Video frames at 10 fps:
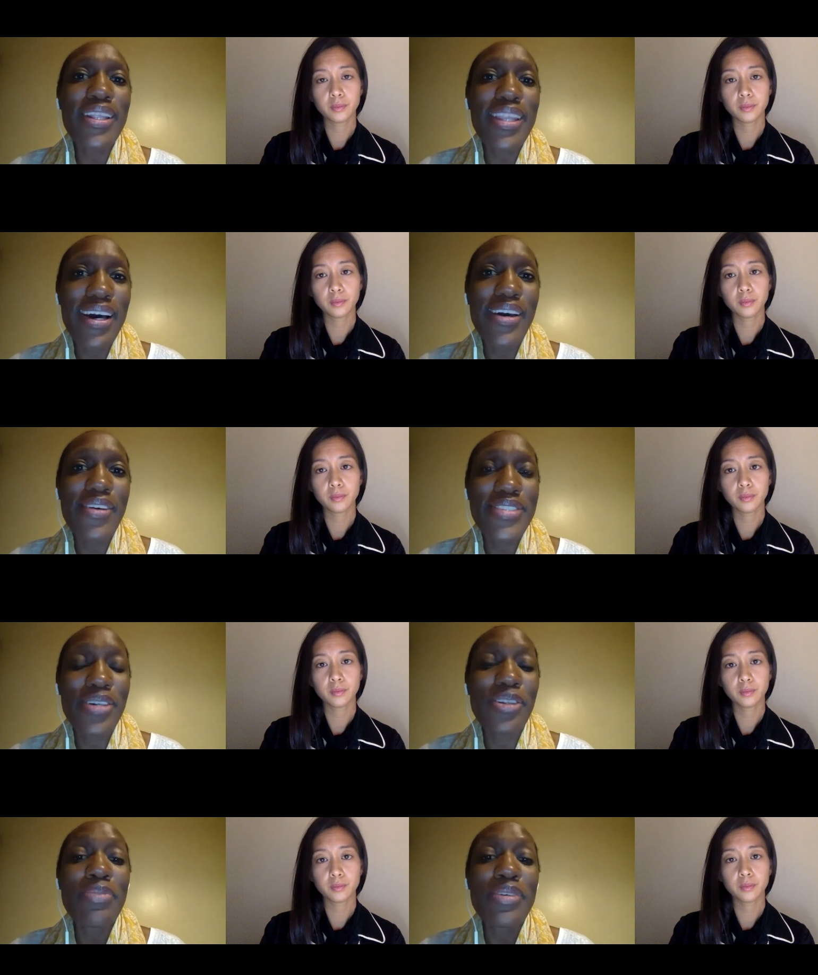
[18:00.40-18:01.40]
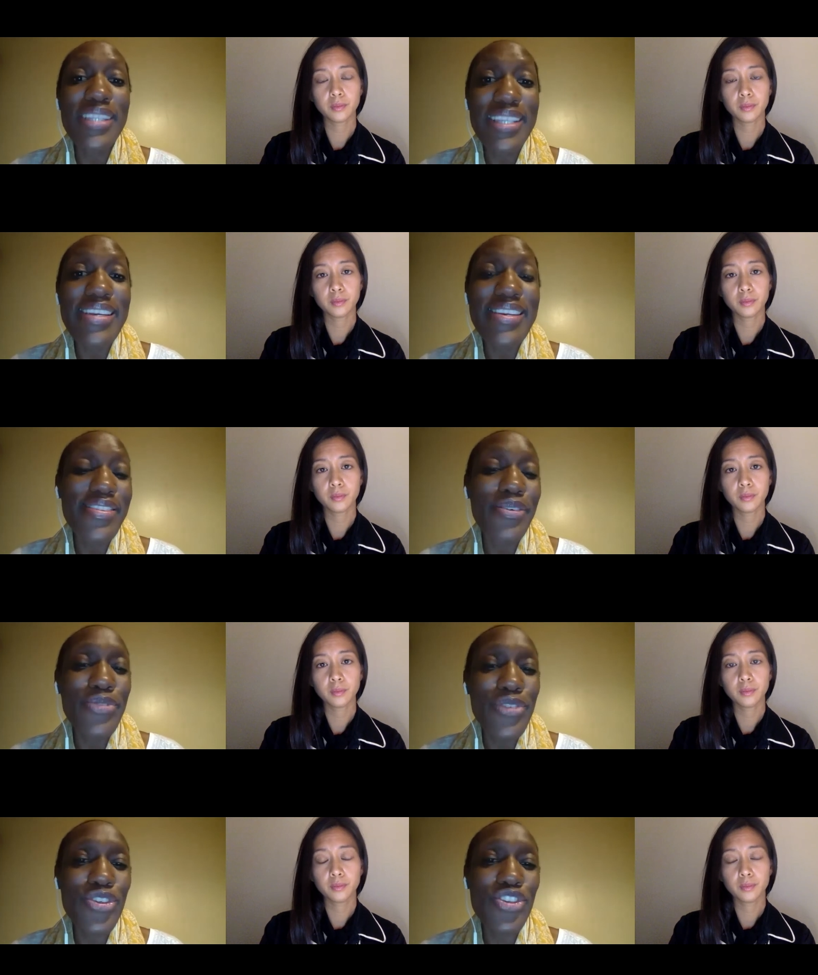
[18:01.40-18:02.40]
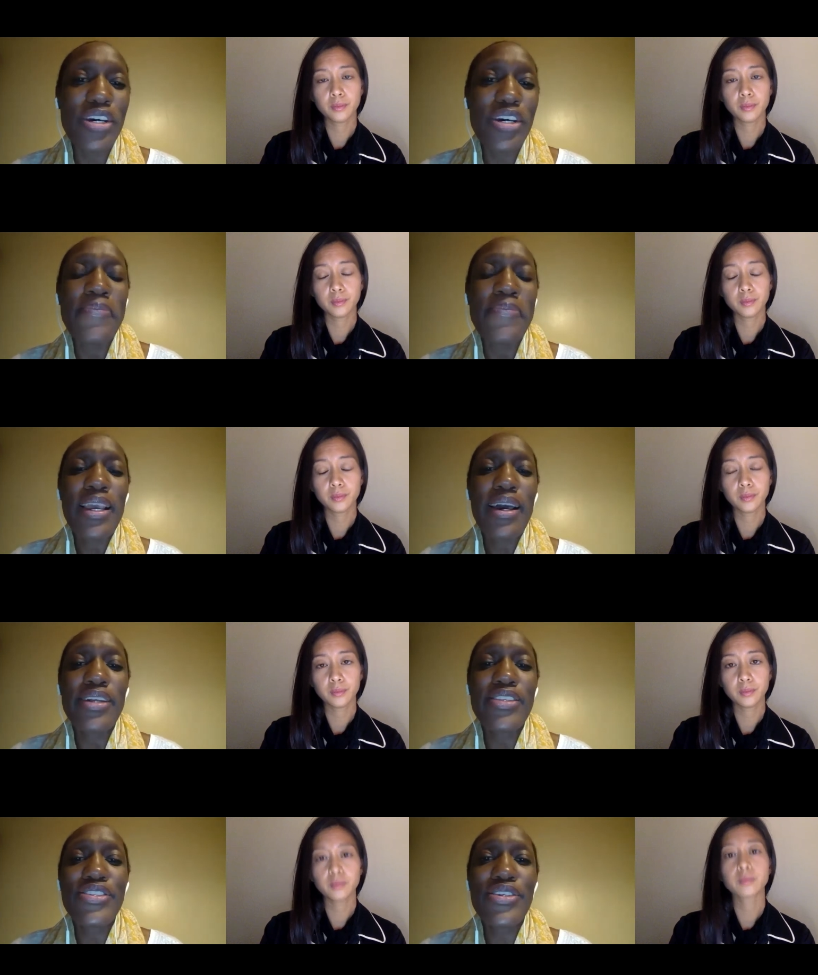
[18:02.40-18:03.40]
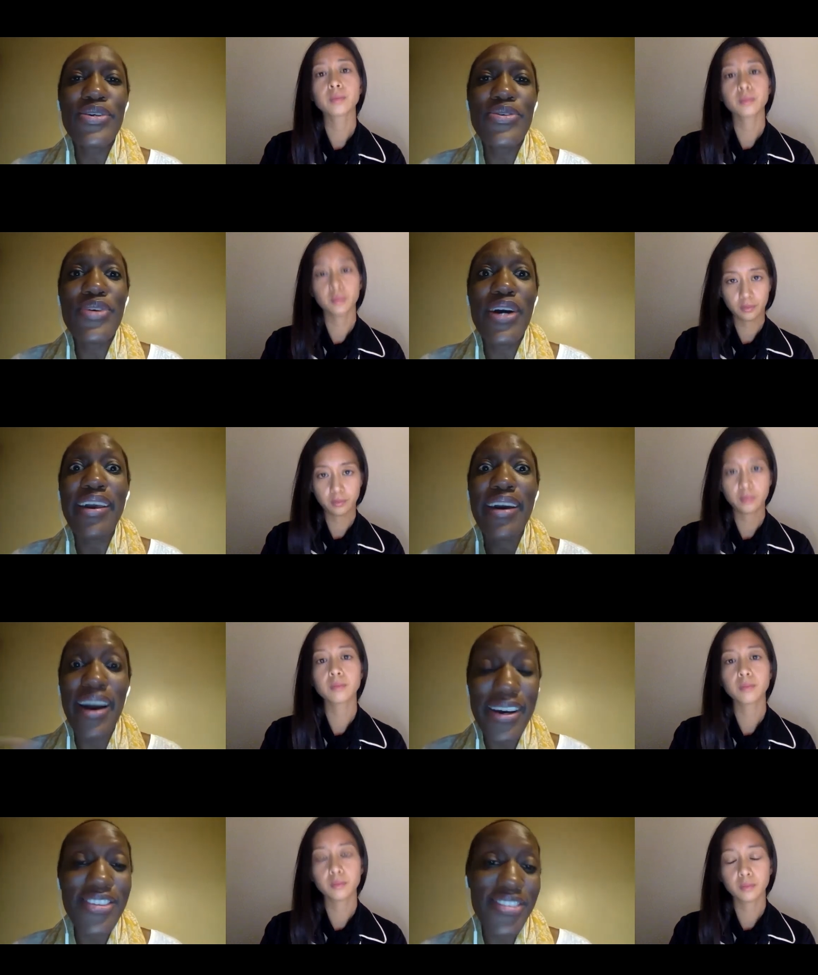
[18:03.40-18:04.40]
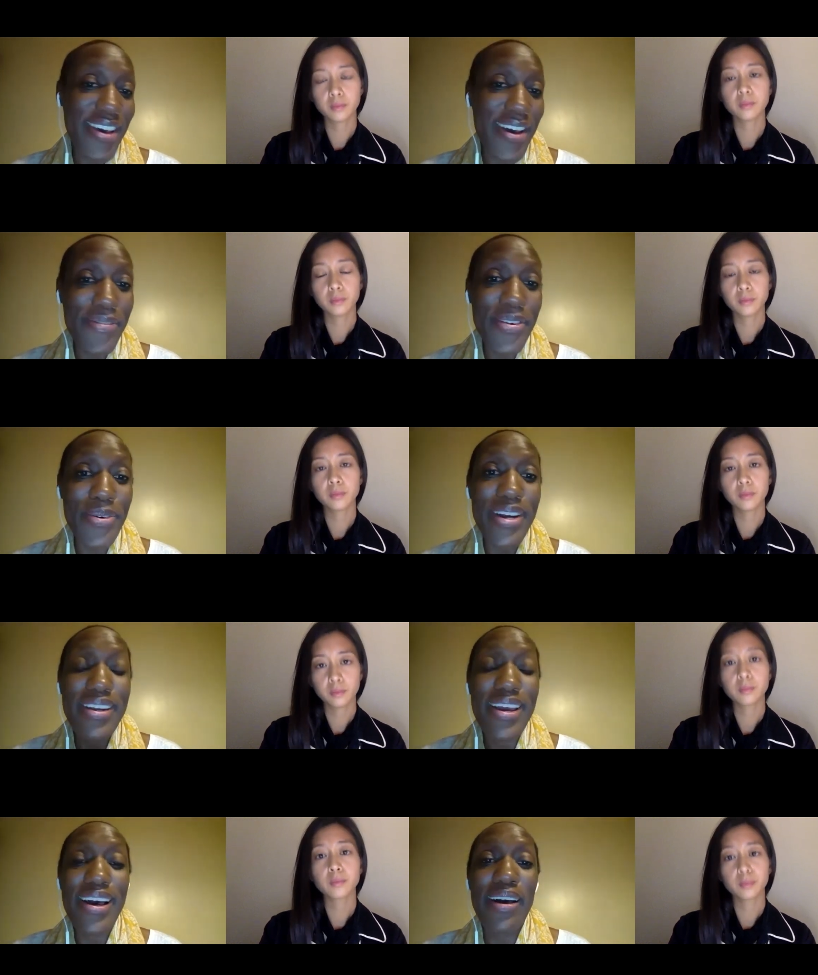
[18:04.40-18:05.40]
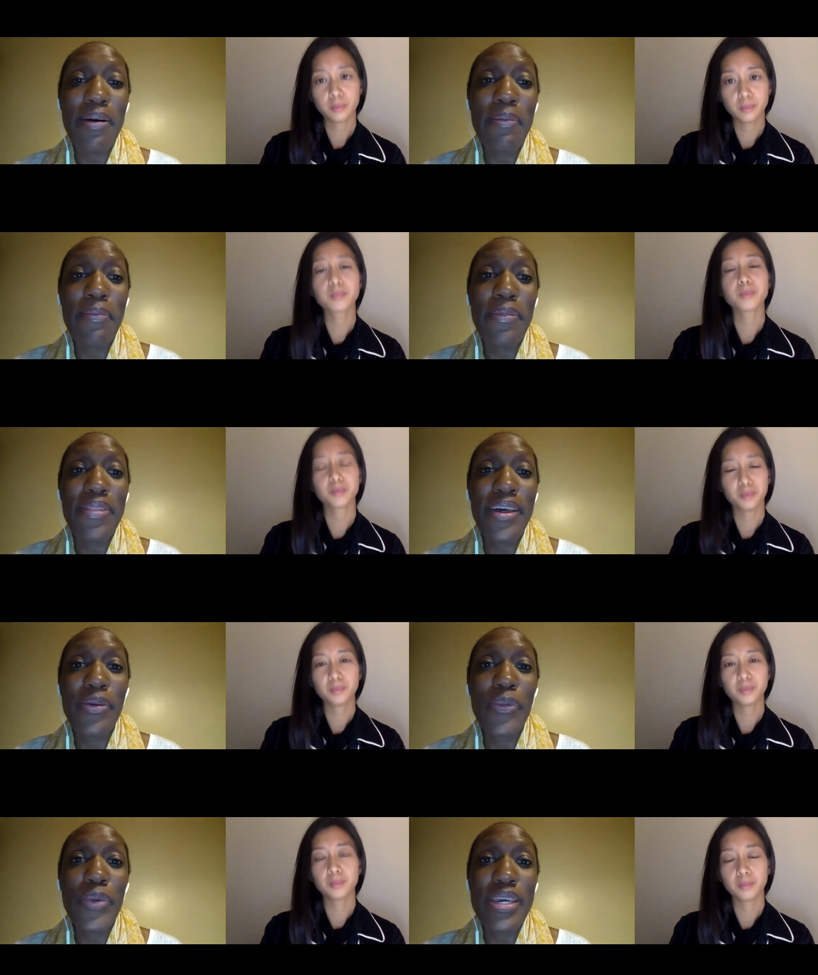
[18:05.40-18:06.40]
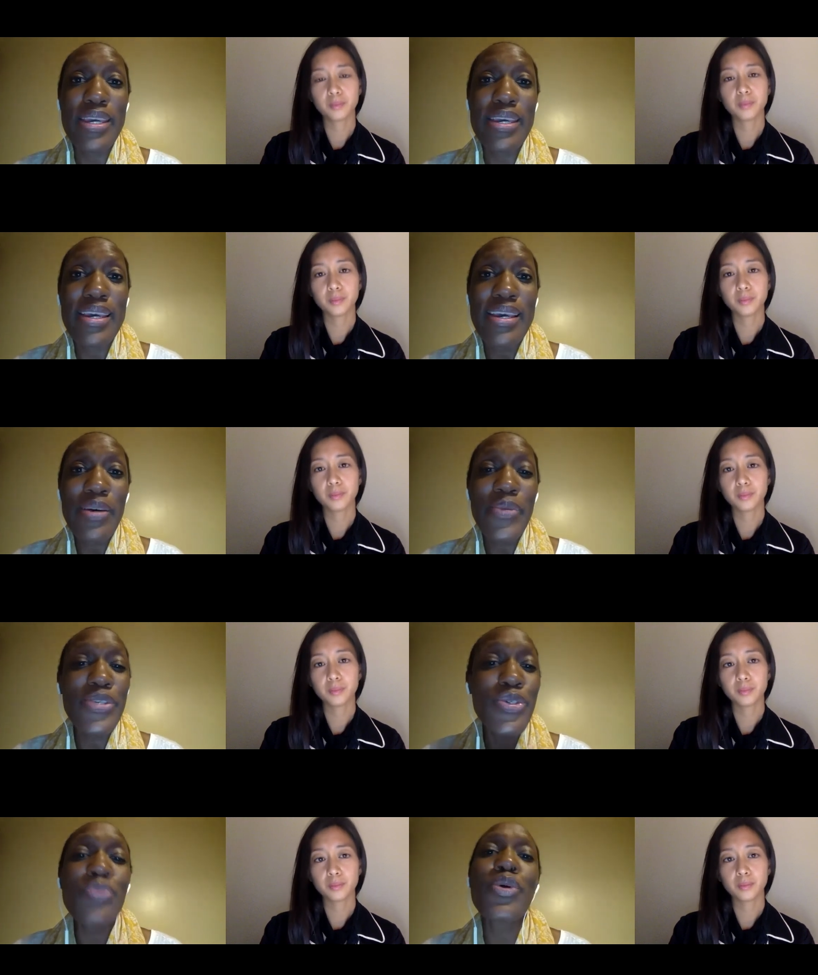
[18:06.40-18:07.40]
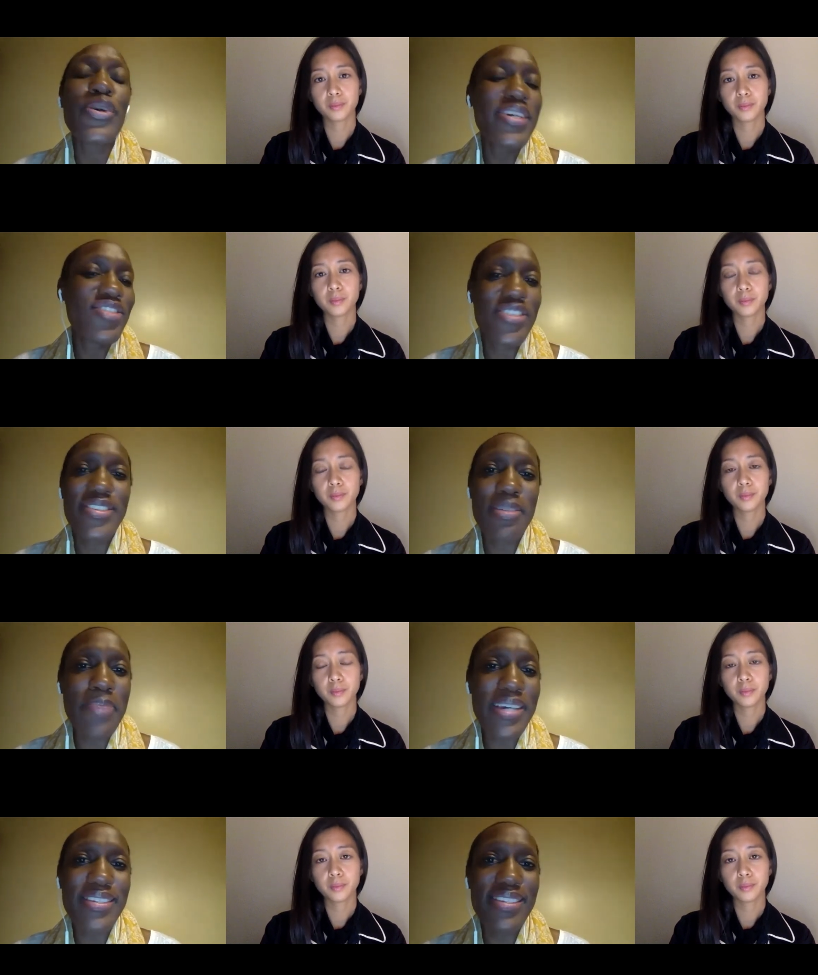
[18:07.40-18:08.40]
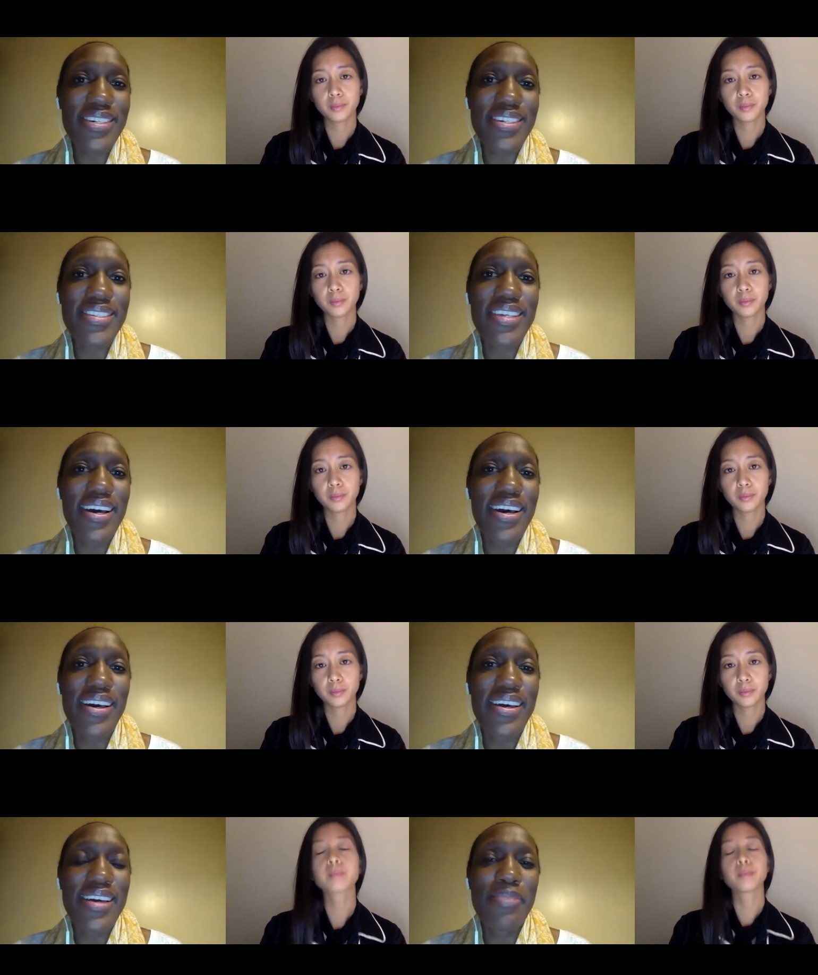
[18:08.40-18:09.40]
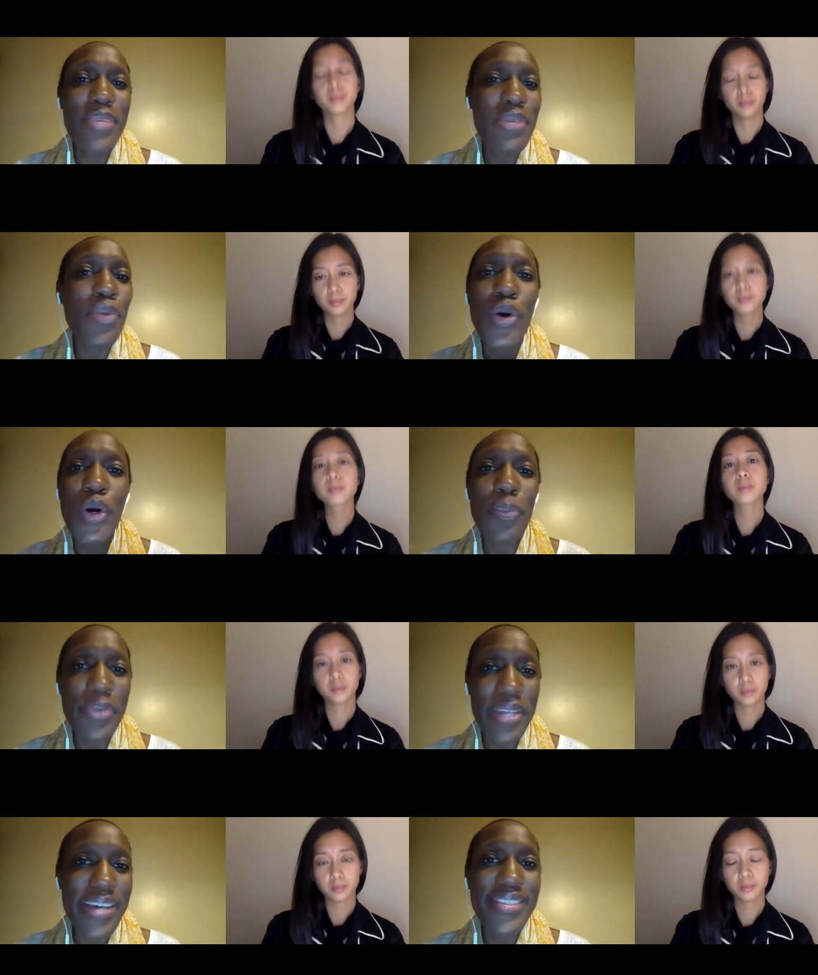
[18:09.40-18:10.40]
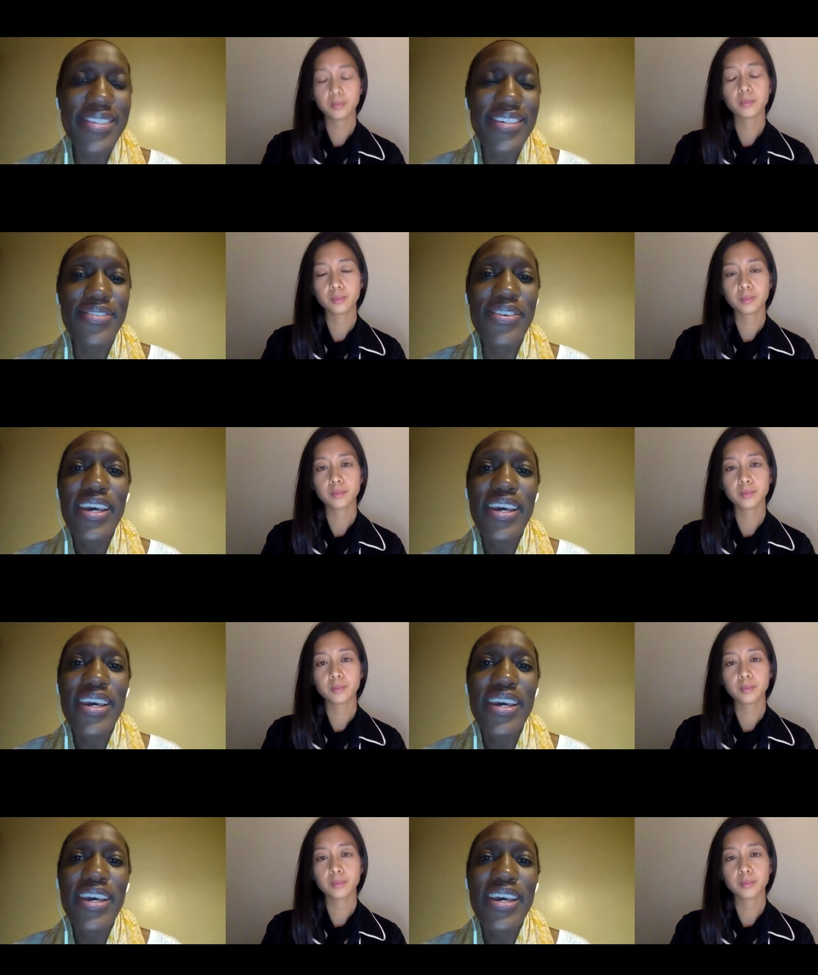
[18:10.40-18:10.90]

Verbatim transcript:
Speaker 1: lives they'll lead in the future. And so I urge everyone um, that we, we do more than just the basics uh, and be more comprehensive